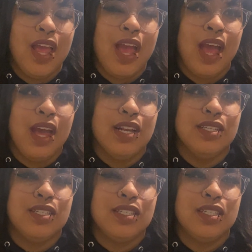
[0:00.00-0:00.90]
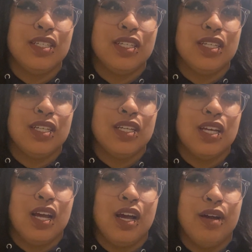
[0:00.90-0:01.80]
and
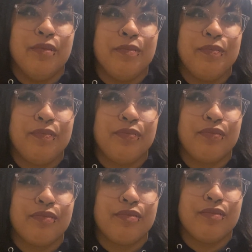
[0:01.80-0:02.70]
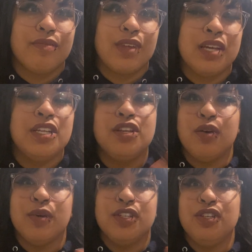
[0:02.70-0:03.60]
I didn't
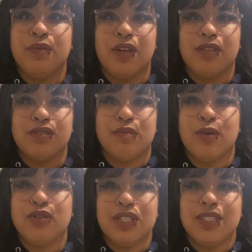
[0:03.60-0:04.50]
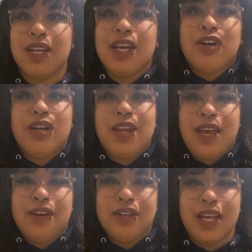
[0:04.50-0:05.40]
know what to do with all those emotions, and I couldn't
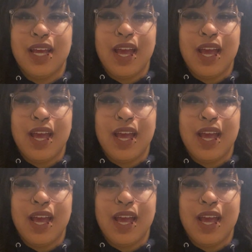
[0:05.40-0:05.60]
handle it.